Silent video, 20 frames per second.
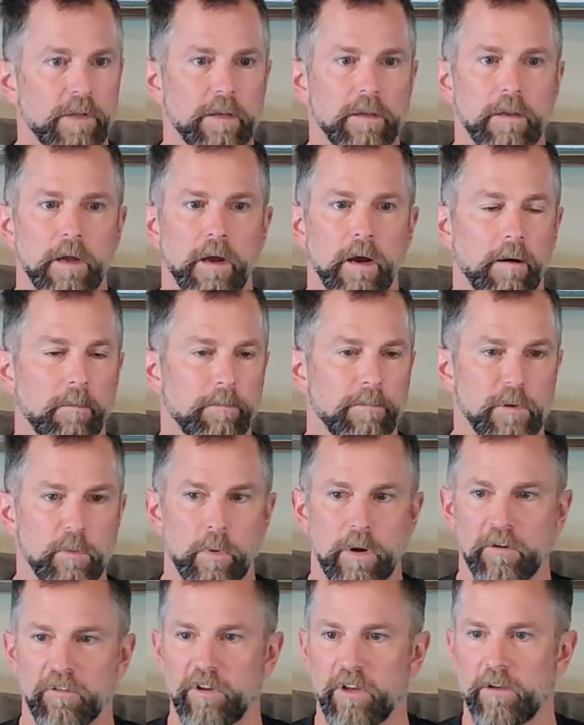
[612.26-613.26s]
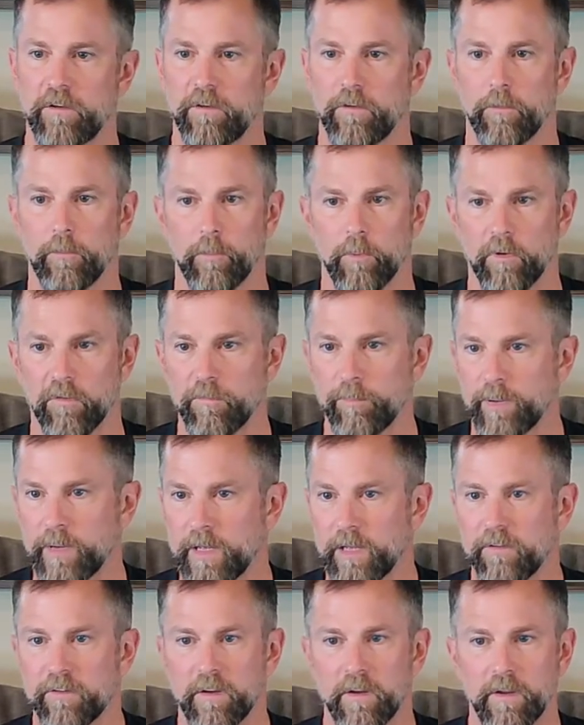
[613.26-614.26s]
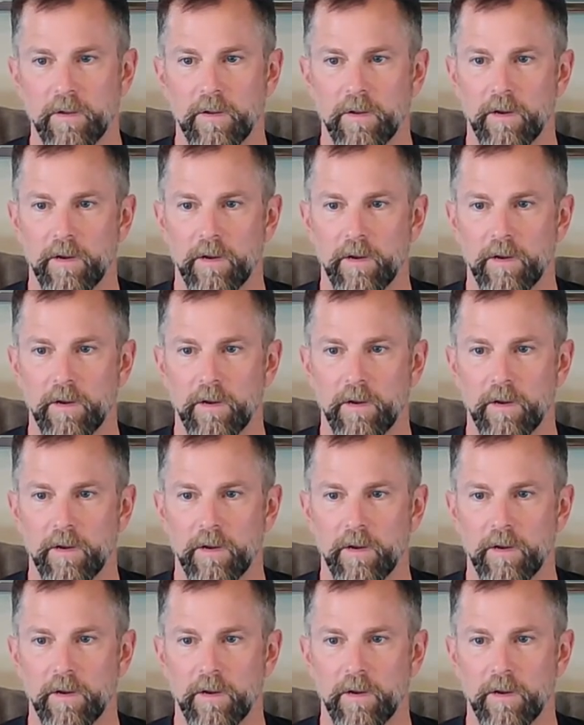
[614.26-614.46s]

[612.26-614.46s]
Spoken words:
it. You want to change the roof pitch.